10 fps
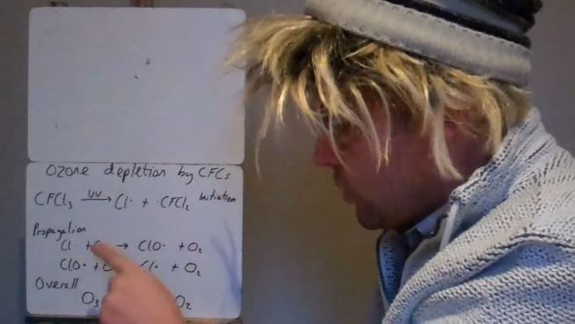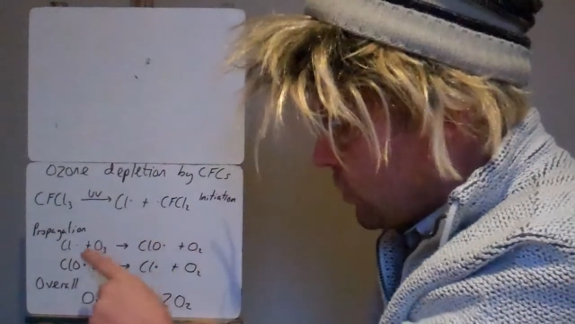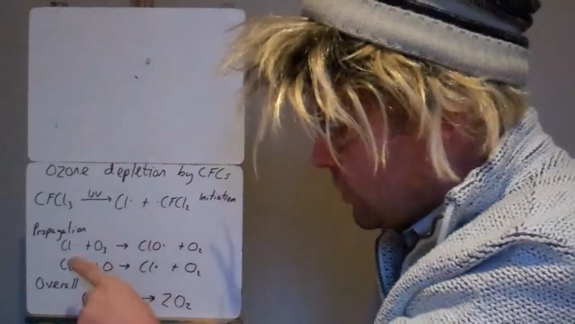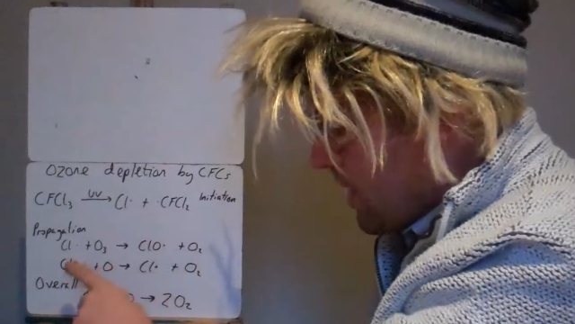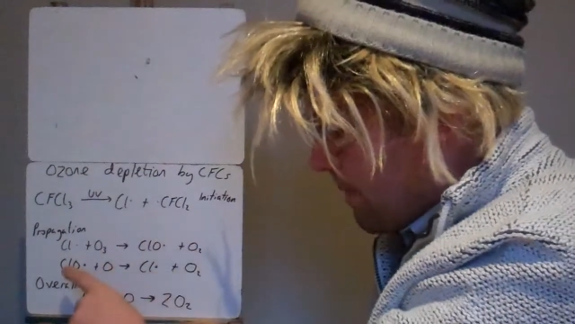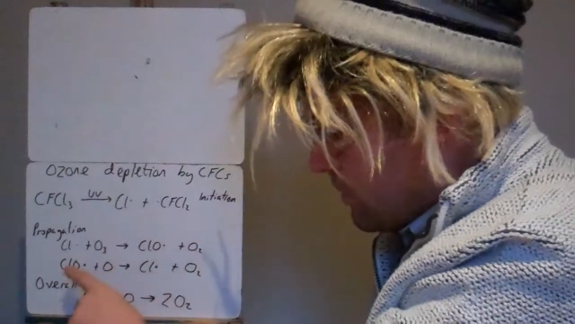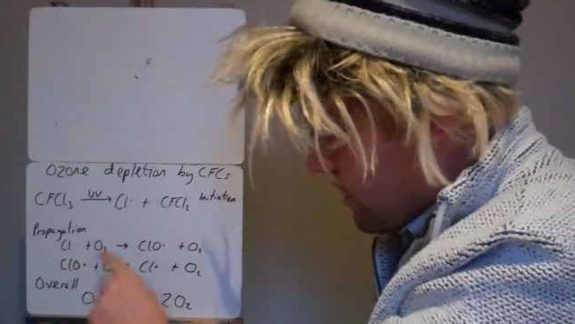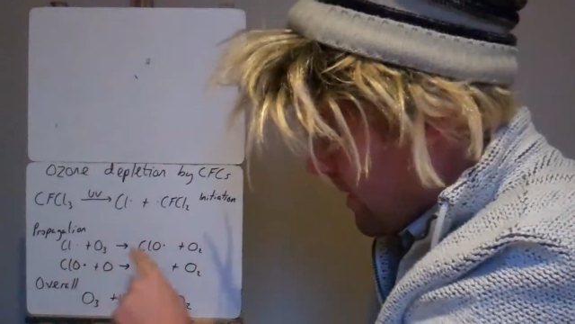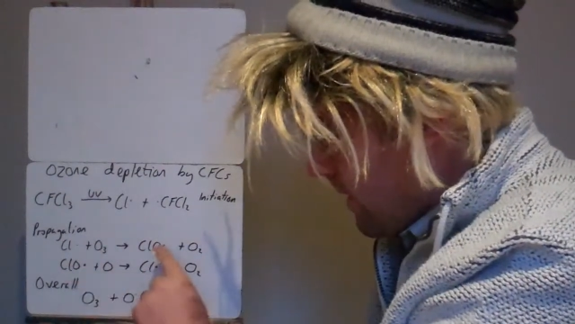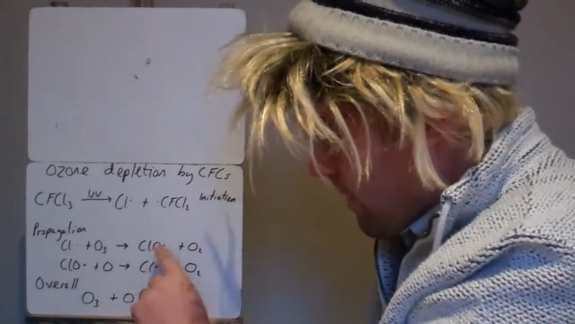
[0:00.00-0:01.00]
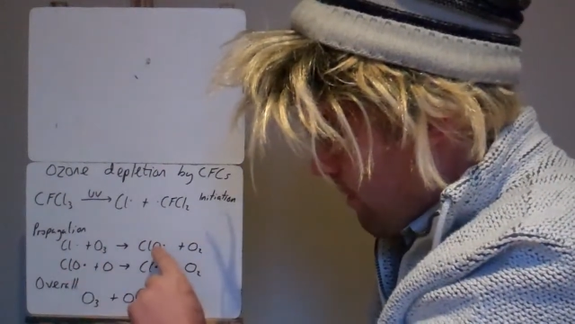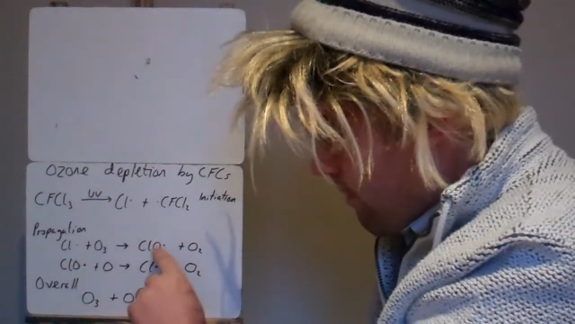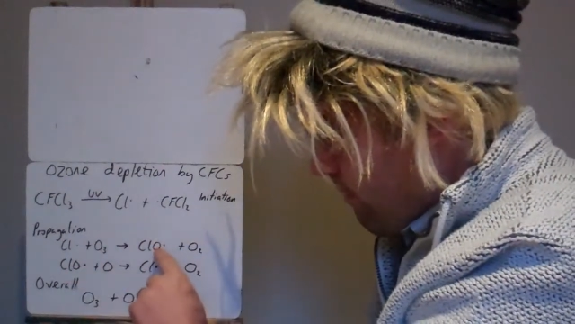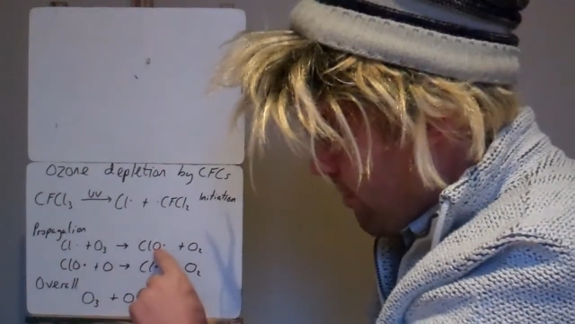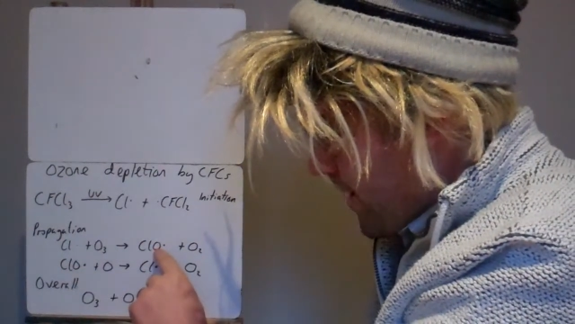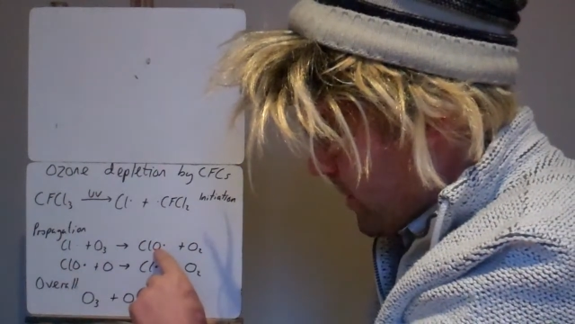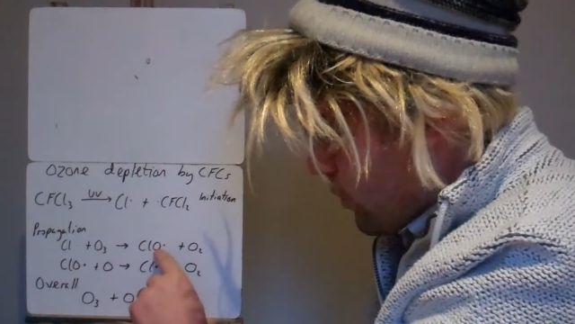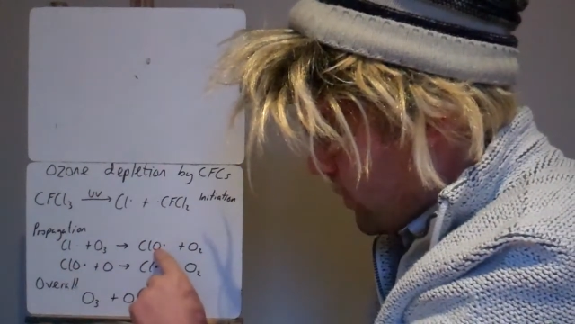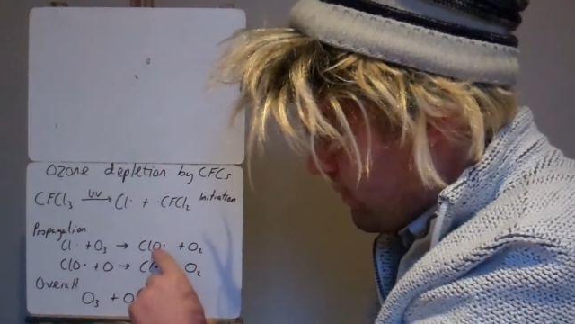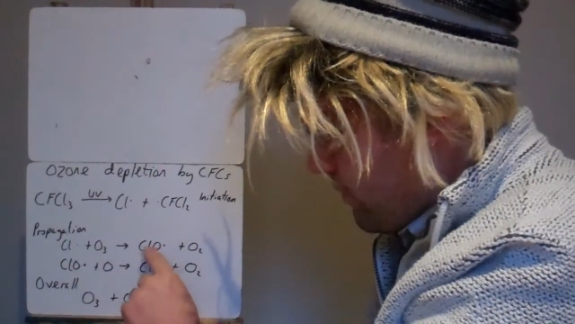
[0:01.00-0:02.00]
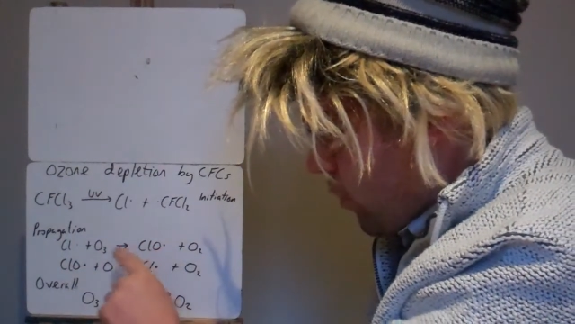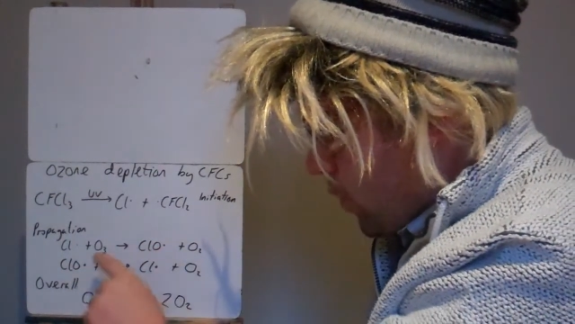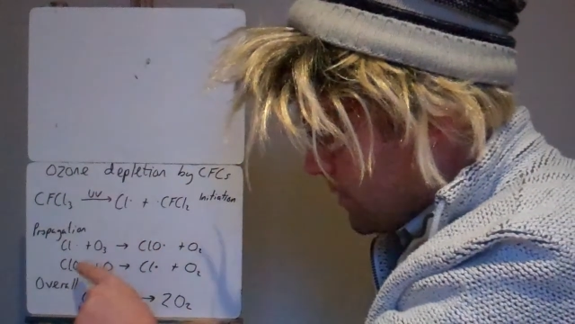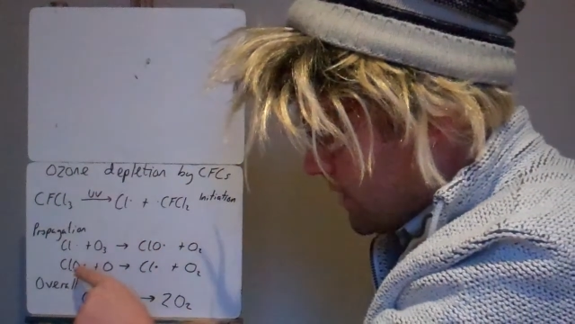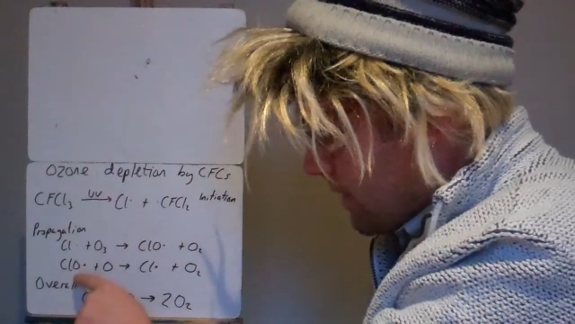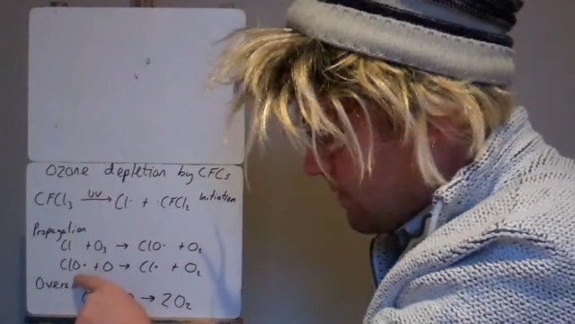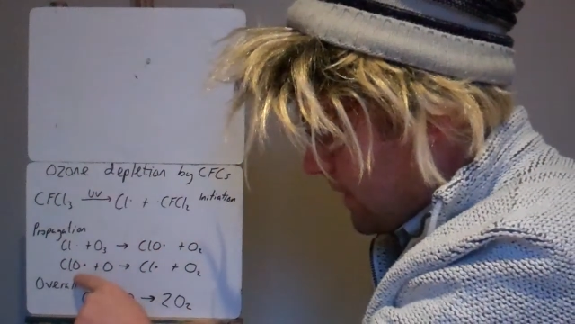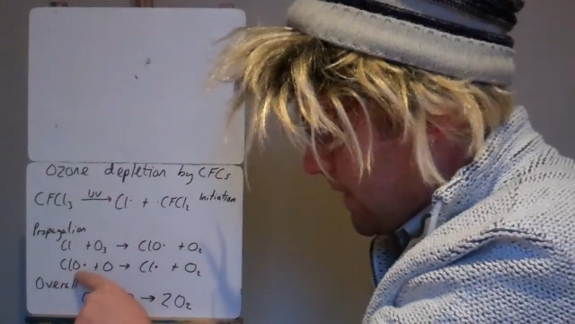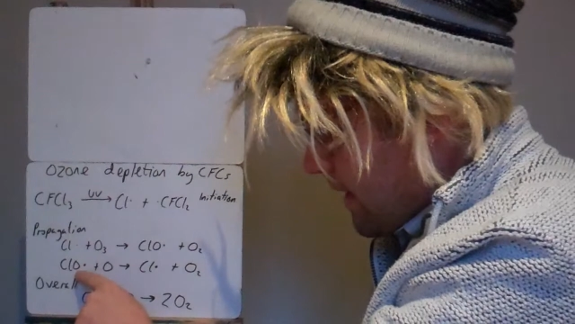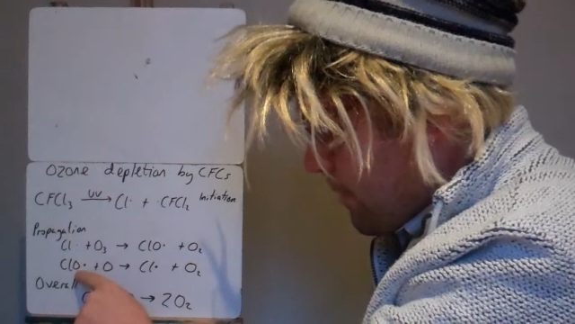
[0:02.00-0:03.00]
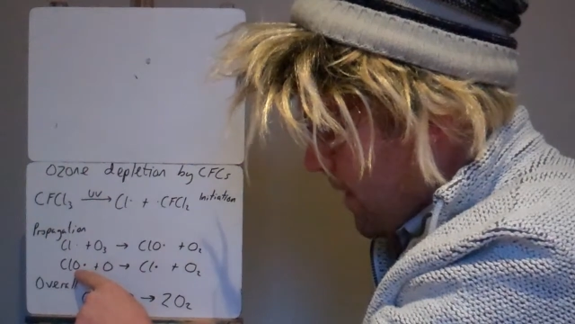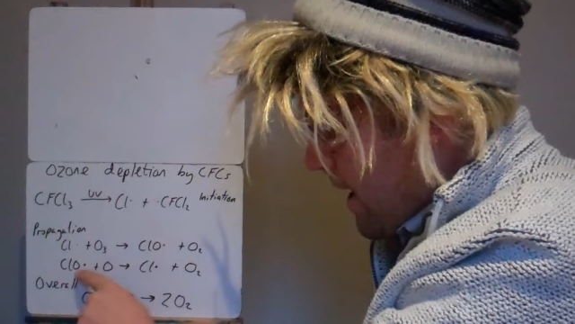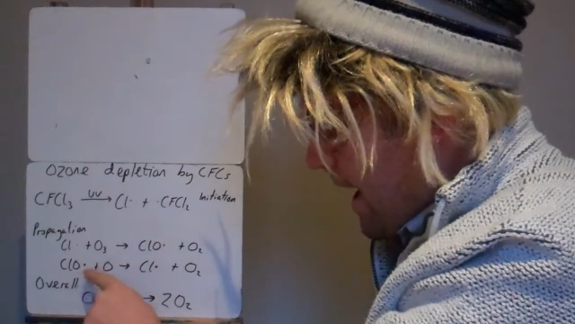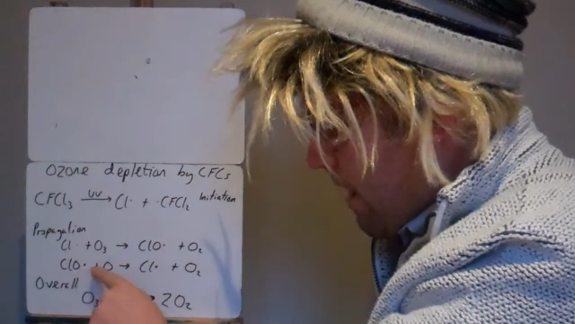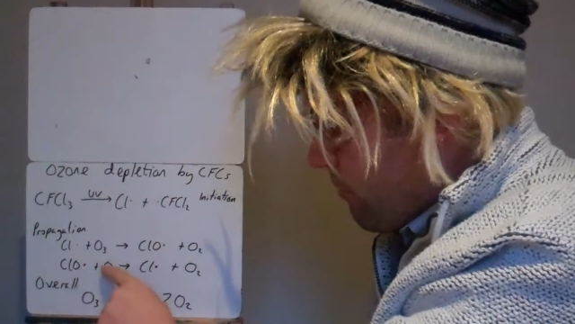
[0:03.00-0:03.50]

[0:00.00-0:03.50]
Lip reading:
(no speaker visible)